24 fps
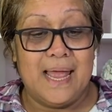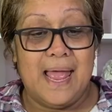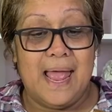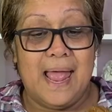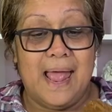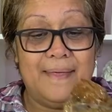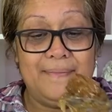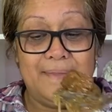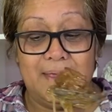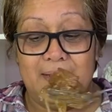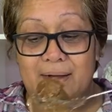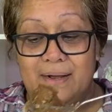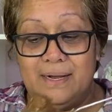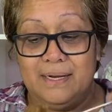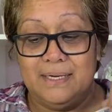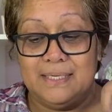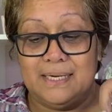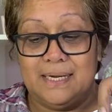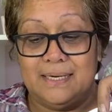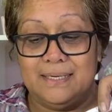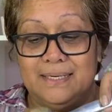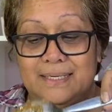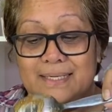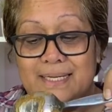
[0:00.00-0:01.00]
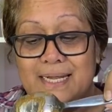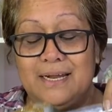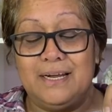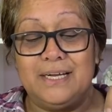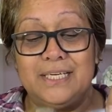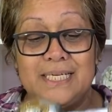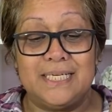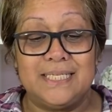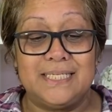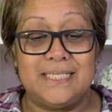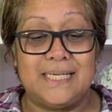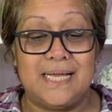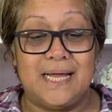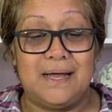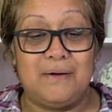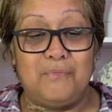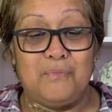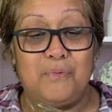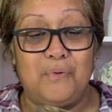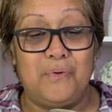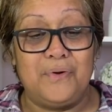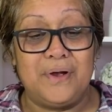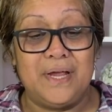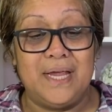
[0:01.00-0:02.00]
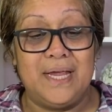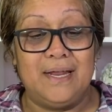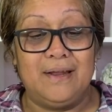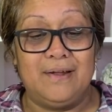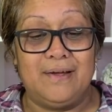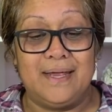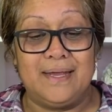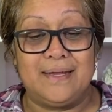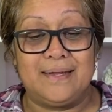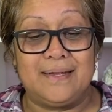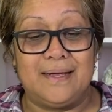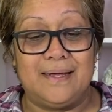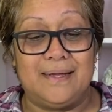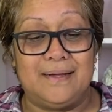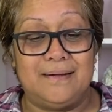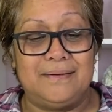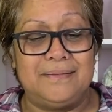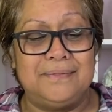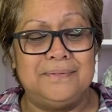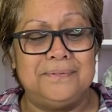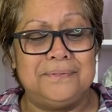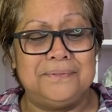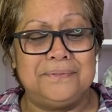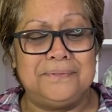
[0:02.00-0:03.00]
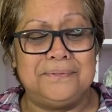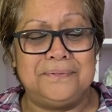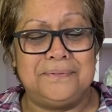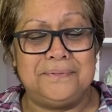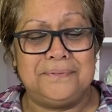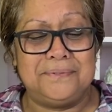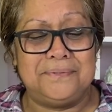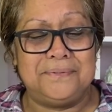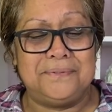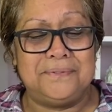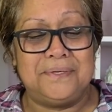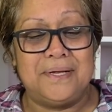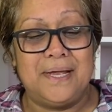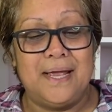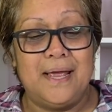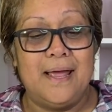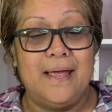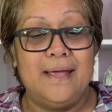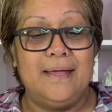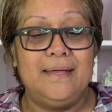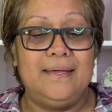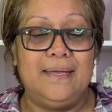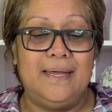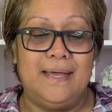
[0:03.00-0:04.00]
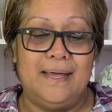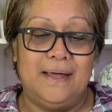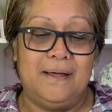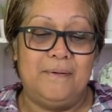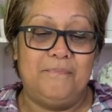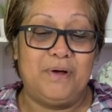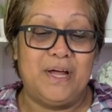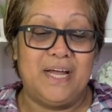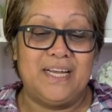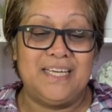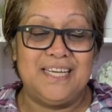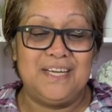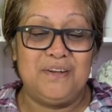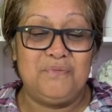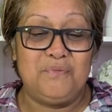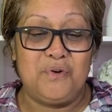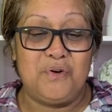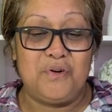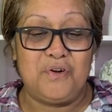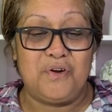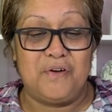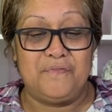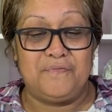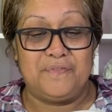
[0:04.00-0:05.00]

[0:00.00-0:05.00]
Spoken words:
And then I just start walking like, yeah, but I didn't walk off